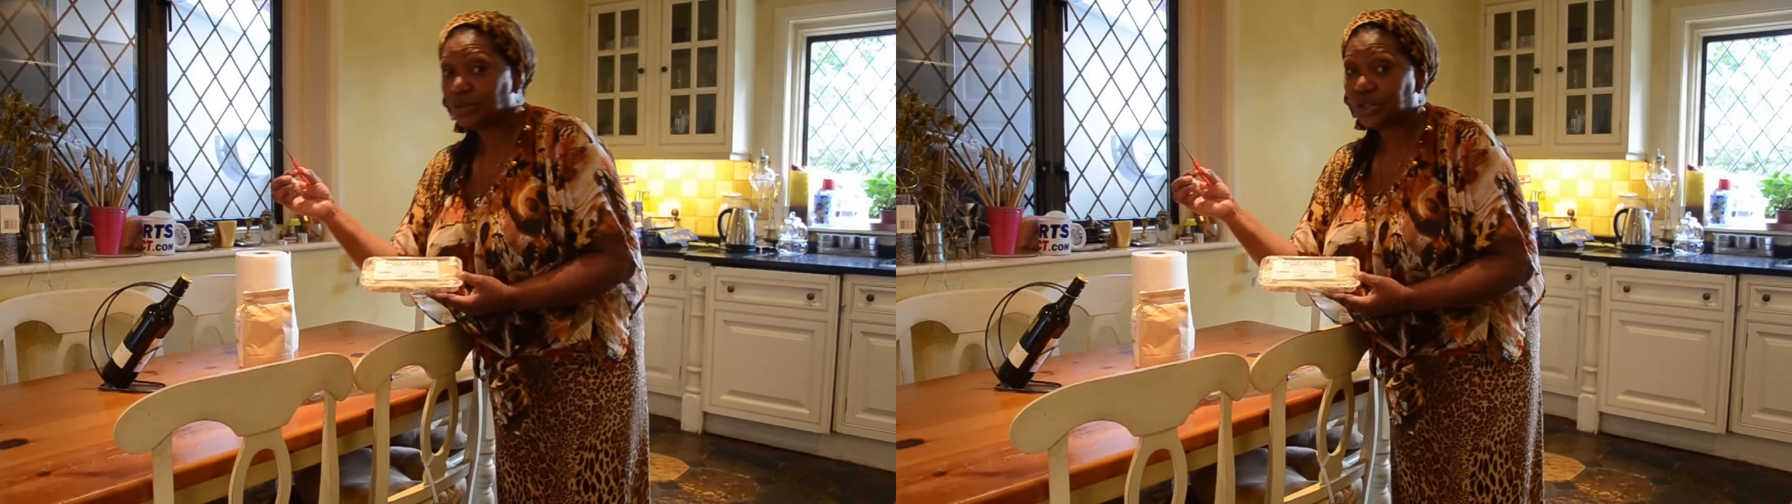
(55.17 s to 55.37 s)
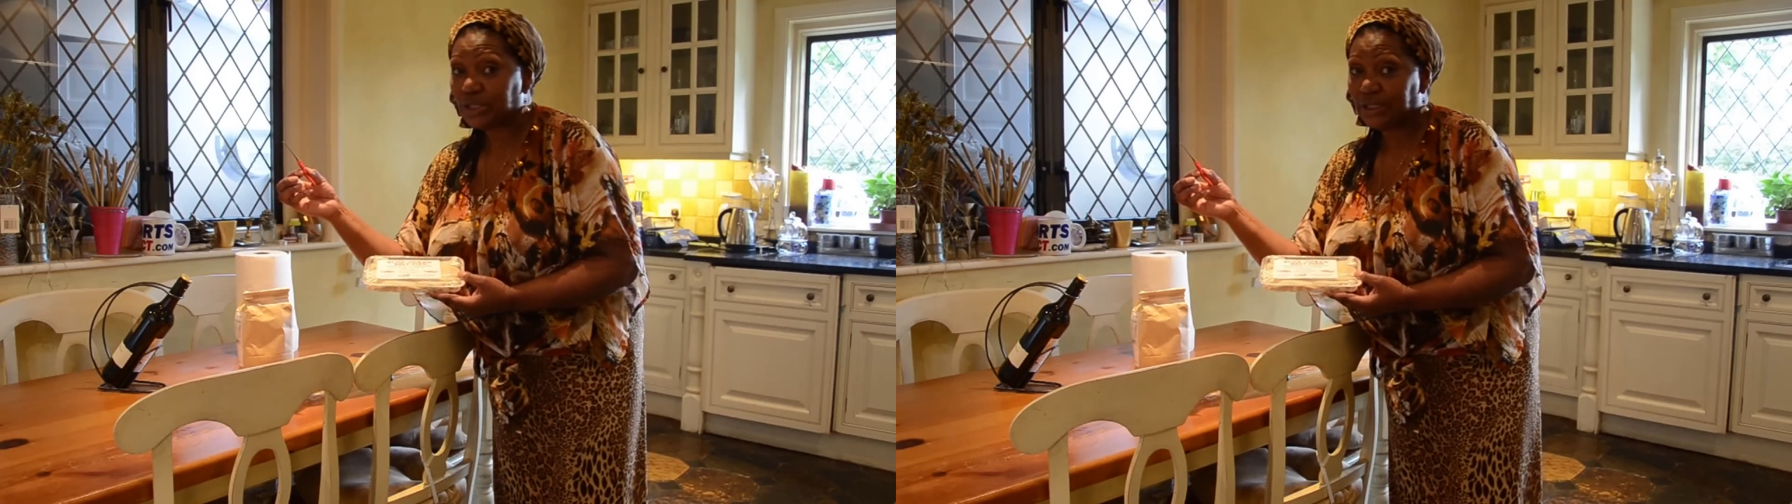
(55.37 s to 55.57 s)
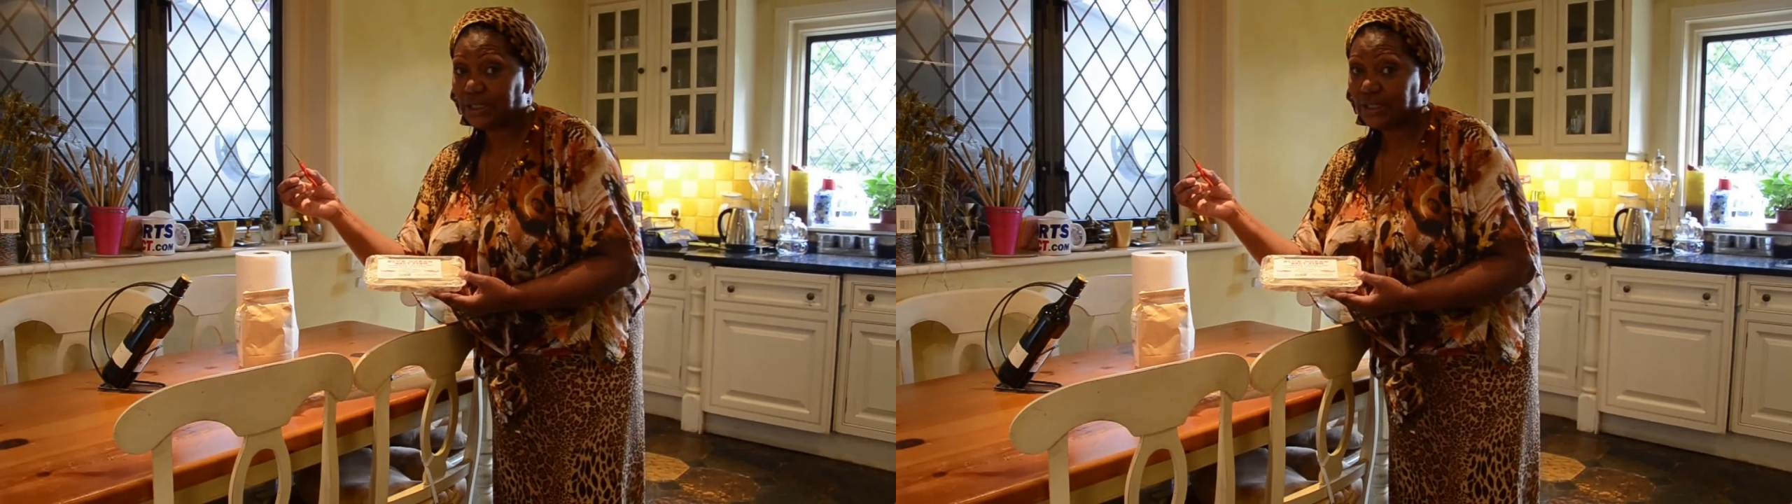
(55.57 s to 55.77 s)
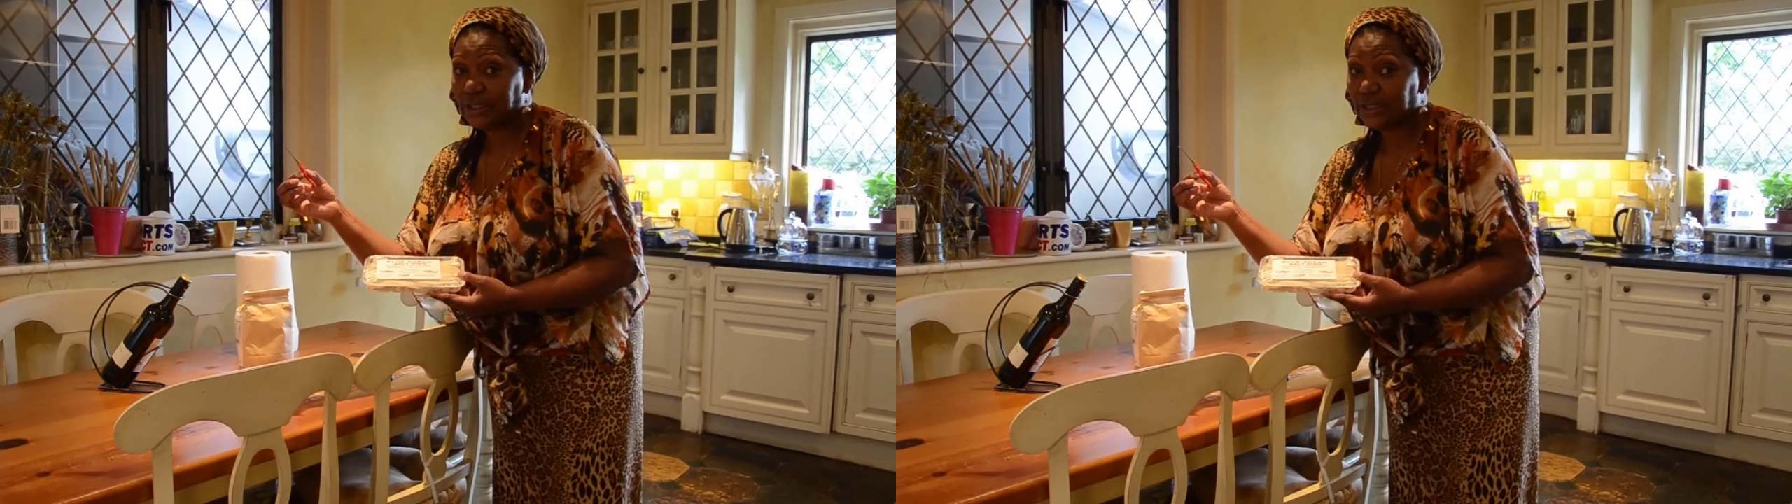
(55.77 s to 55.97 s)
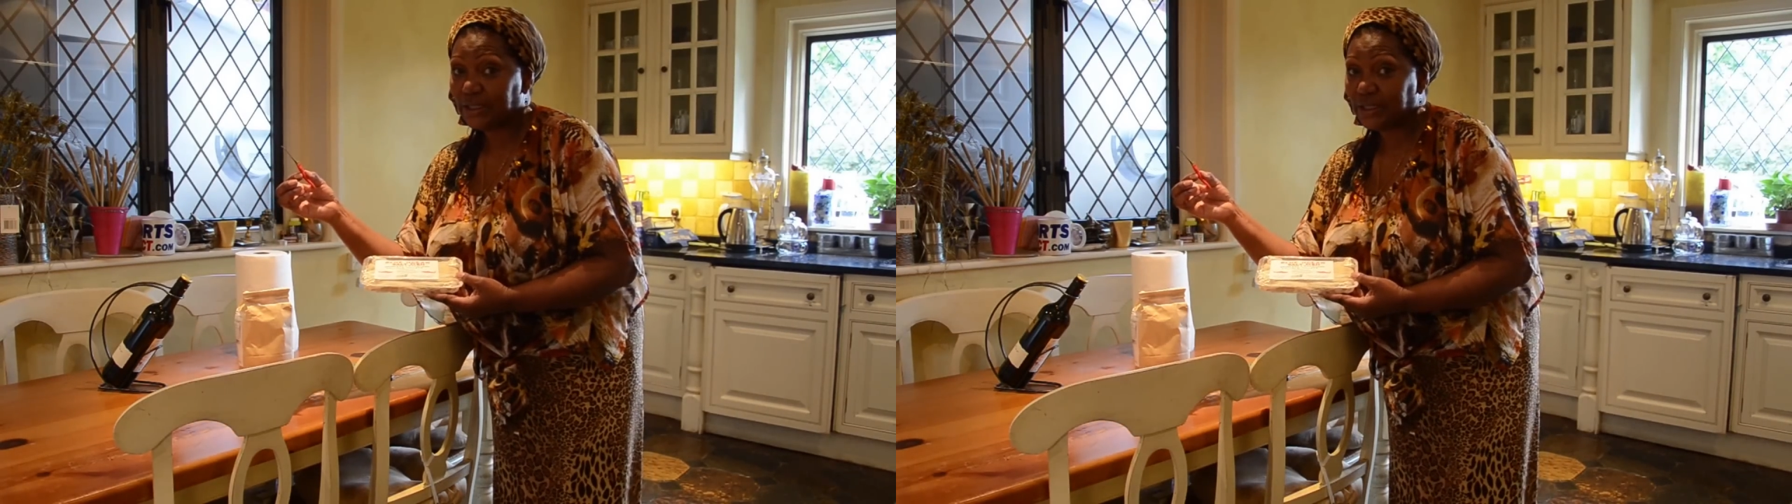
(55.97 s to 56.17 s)
chili
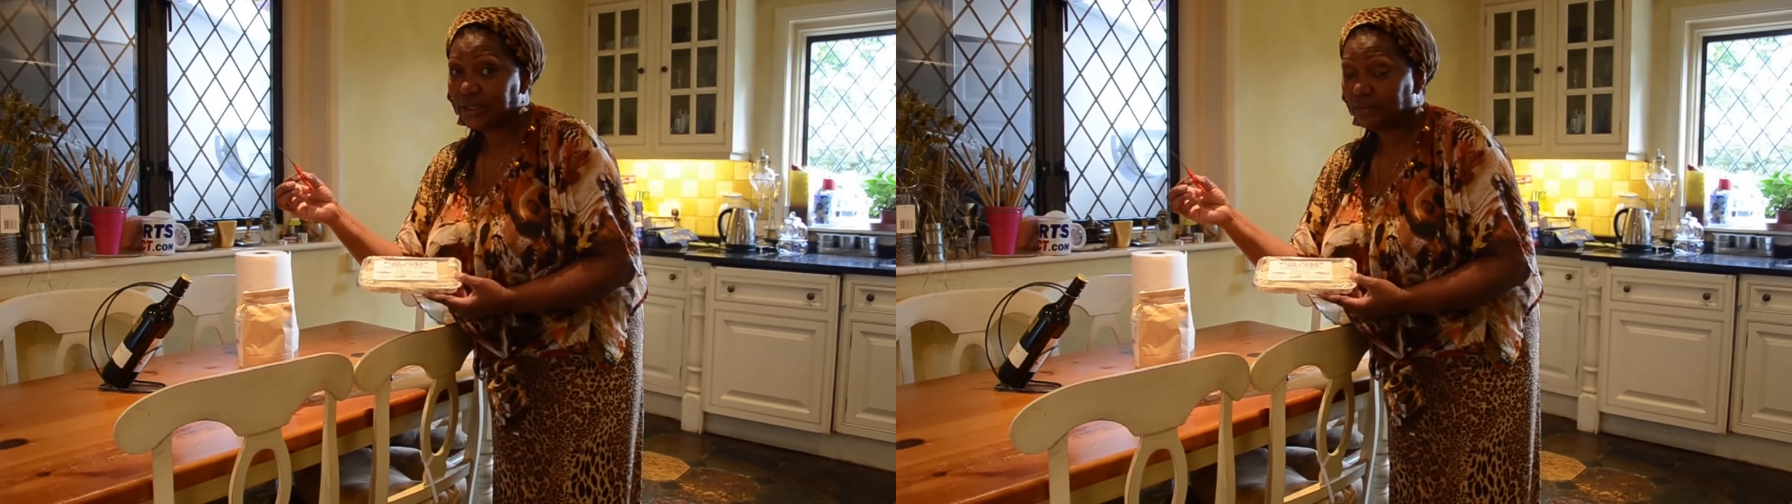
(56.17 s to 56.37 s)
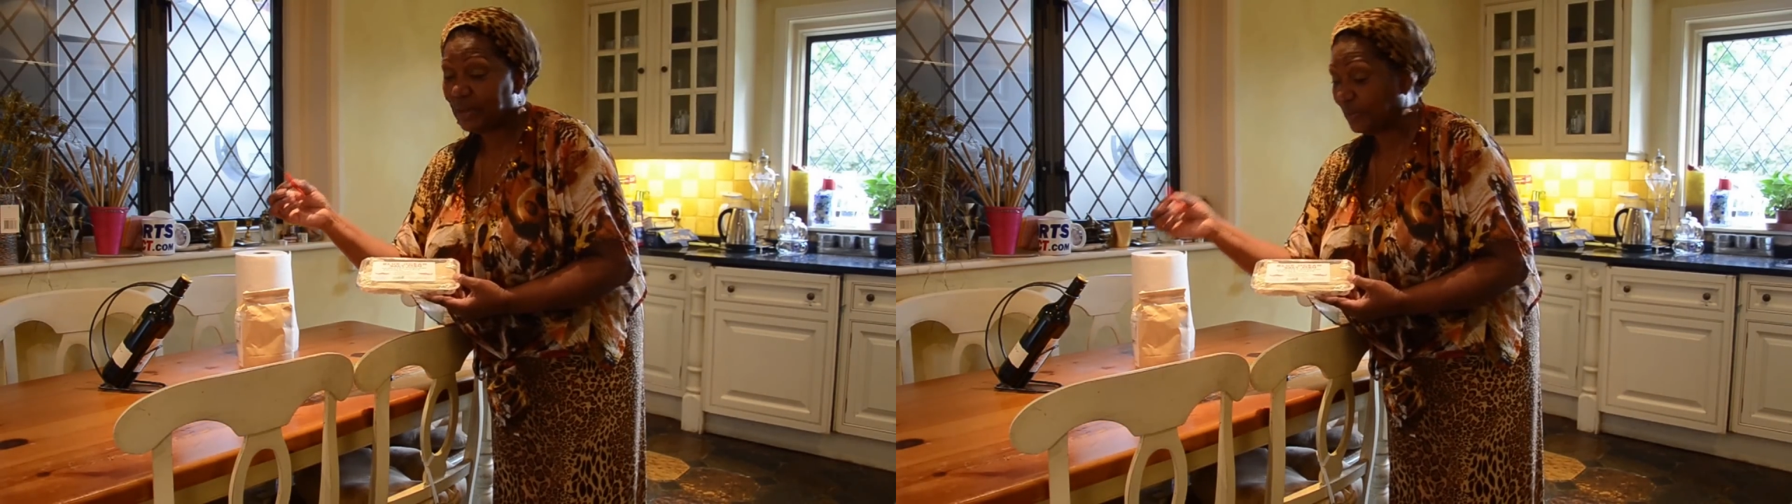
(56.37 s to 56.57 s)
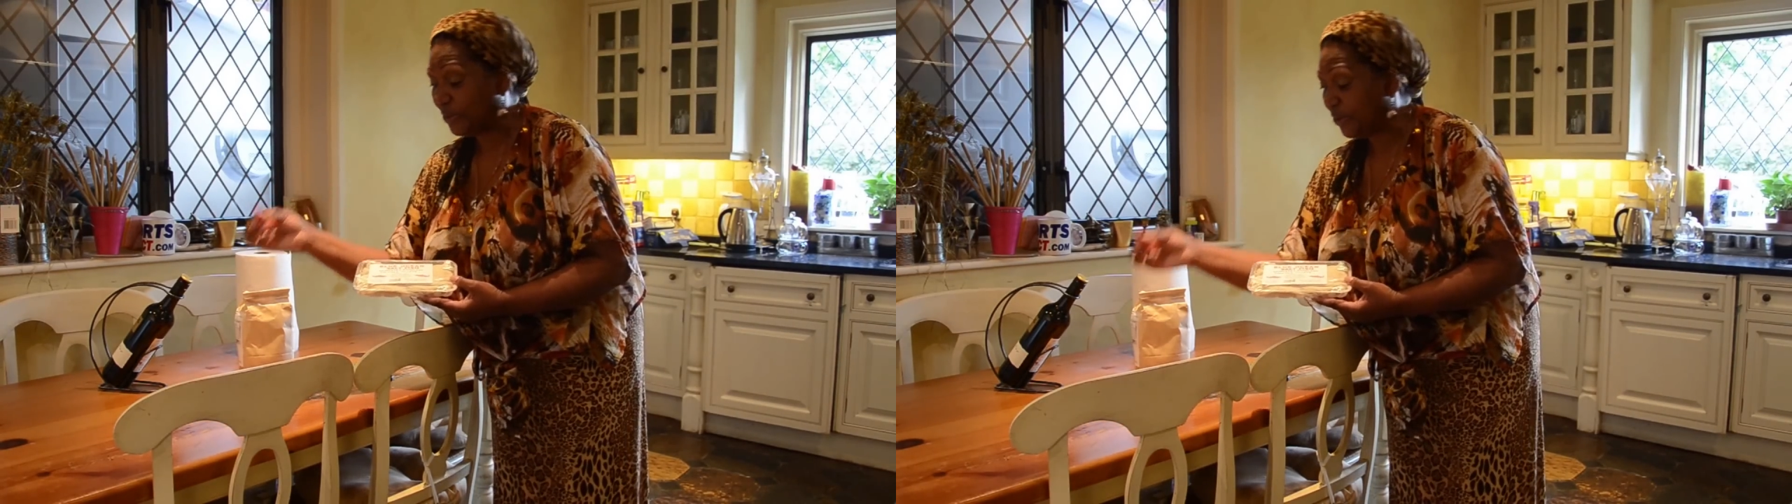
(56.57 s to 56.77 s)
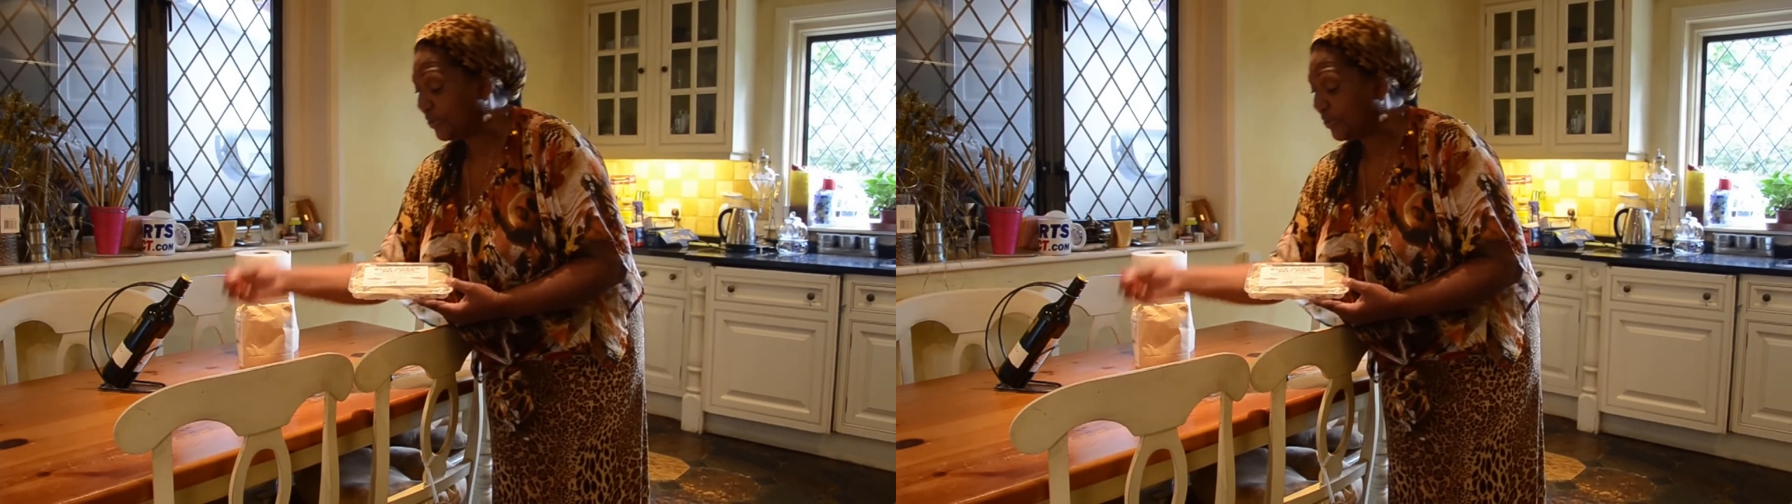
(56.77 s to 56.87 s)
pepper